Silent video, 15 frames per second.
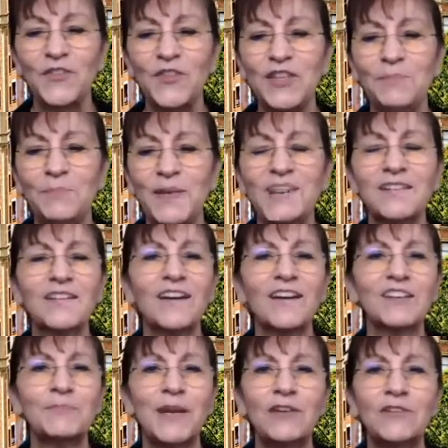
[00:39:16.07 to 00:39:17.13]
the
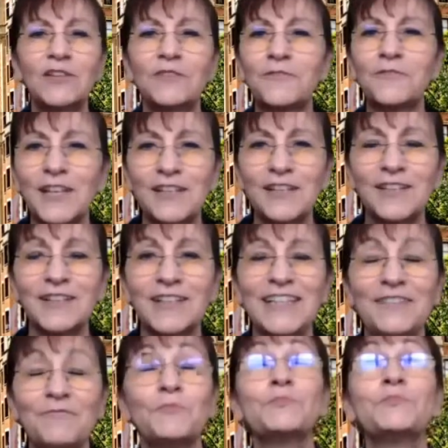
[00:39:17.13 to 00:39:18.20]
pedagogue Paulo
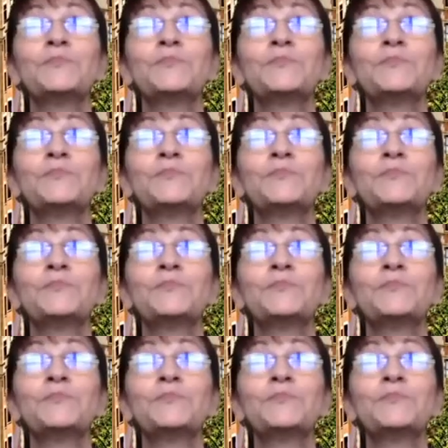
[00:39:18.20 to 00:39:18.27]
Freire,